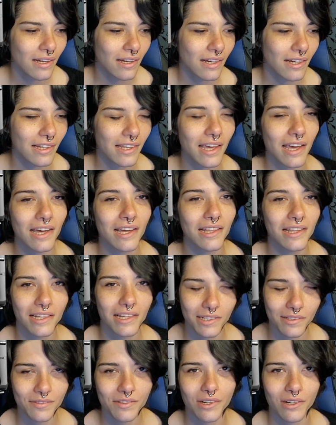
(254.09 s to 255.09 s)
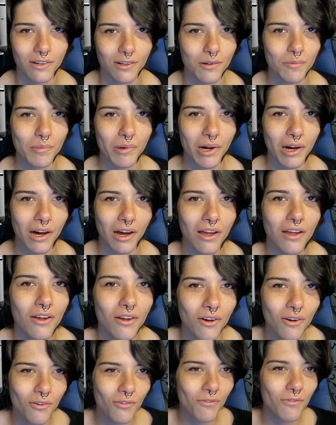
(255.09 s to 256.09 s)
Again, these were all bought
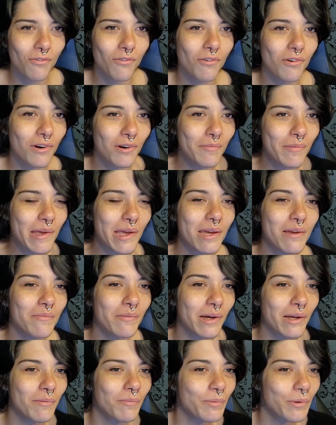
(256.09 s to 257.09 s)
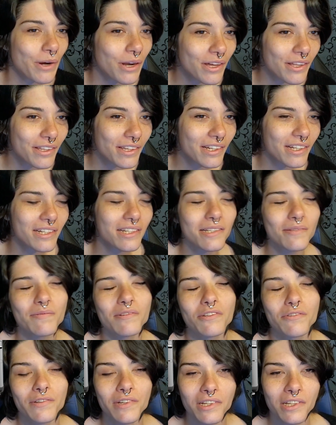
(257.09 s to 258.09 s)
for me and my brothers,
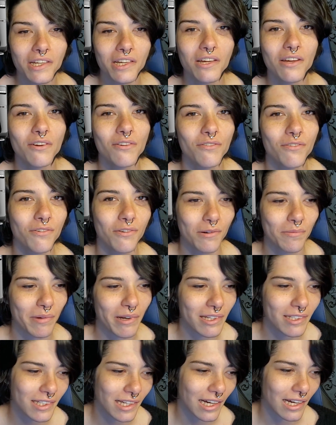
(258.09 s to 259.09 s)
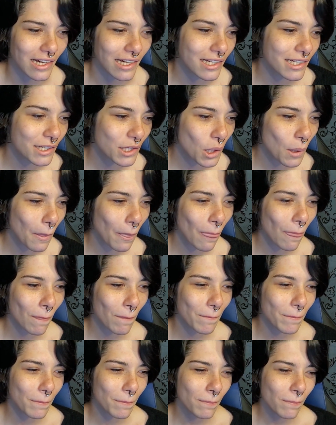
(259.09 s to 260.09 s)
but really for my dad.
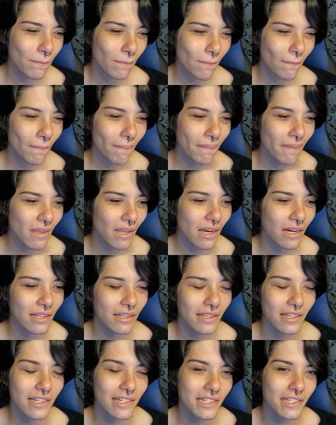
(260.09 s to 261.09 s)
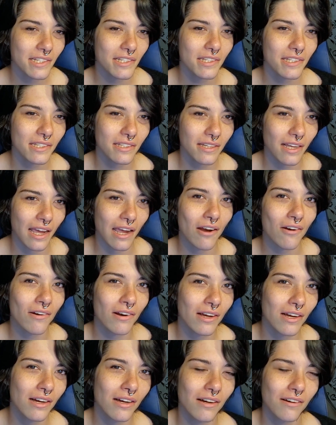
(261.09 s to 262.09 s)
This
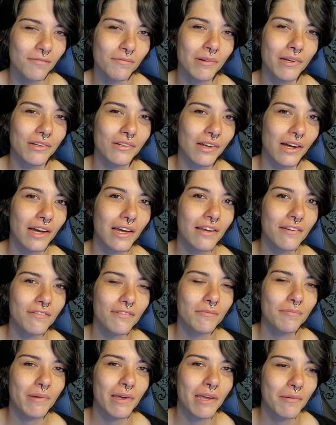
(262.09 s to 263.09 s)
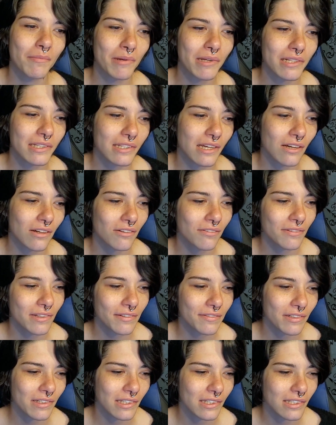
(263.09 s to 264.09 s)
era of my life made me delve
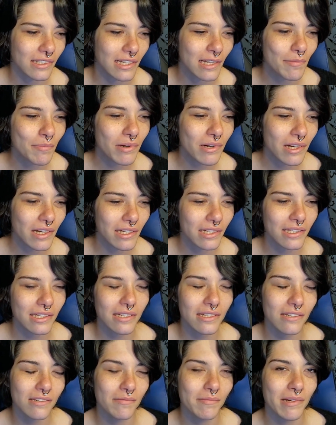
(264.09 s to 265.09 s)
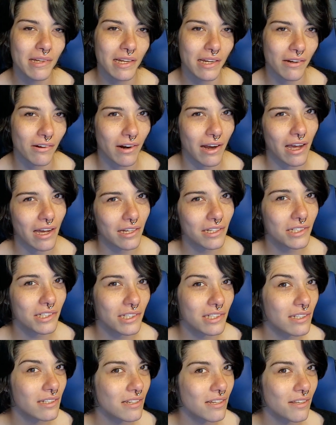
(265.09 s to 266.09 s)
even deeper into human
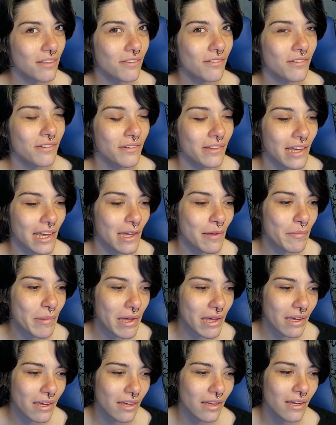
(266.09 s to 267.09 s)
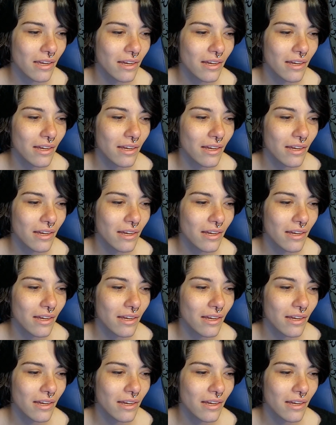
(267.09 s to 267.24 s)
interaction through gaming